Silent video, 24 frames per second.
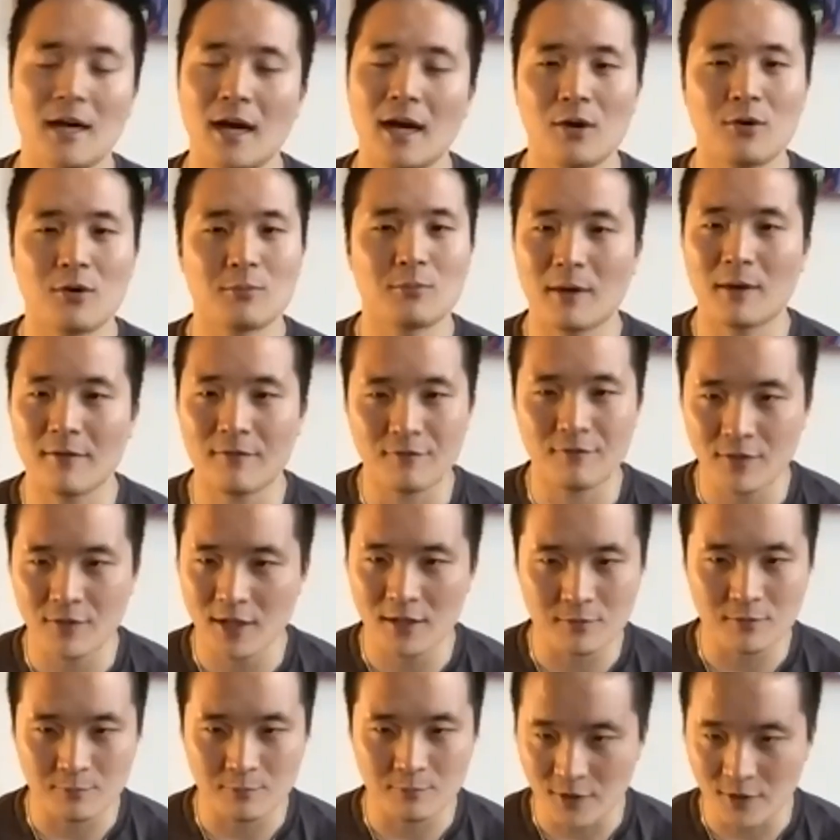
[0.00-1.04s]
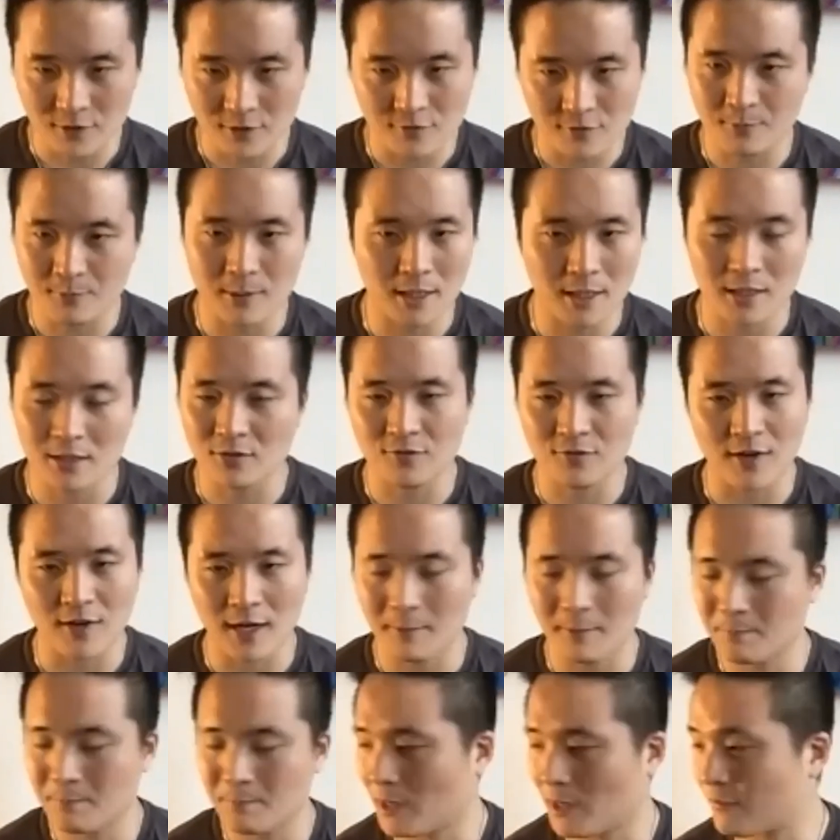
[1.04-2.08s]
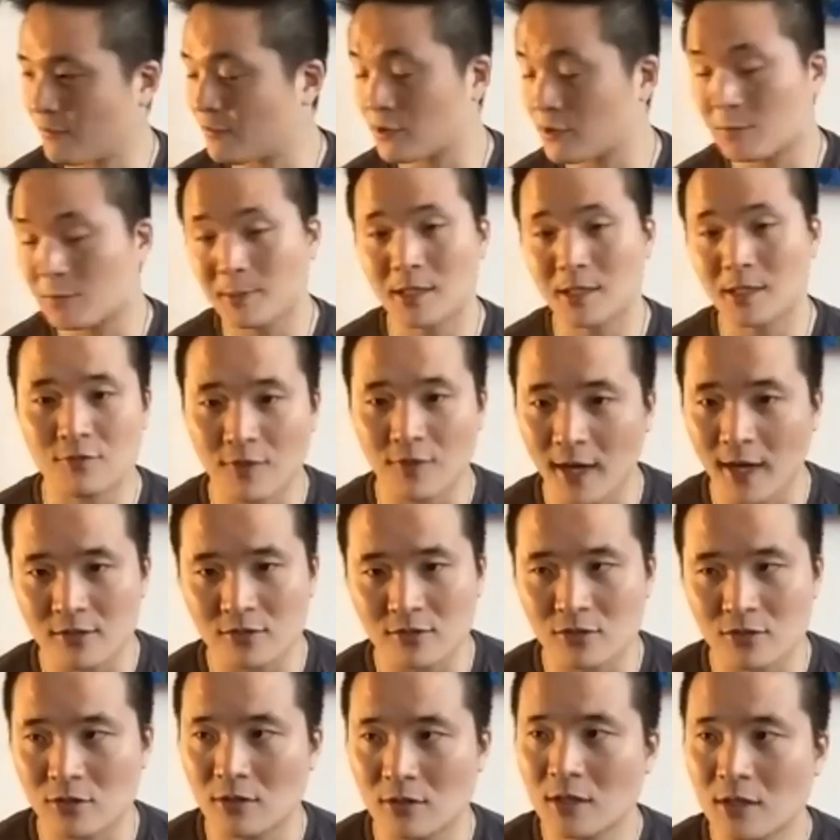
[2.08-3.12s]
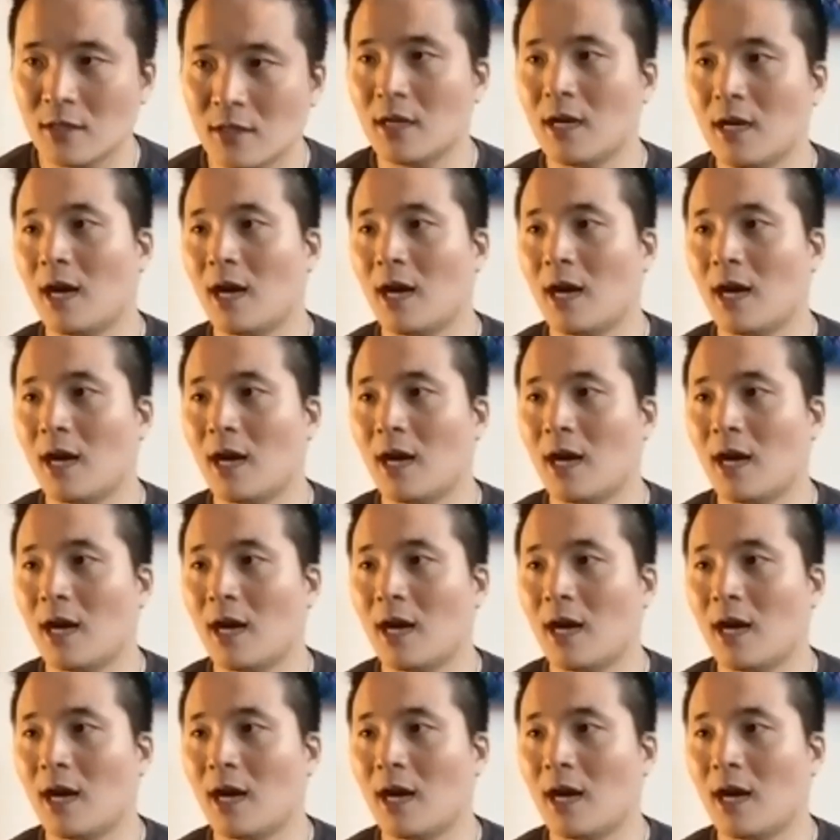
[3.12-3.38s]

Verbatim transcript: My foot speed is faster.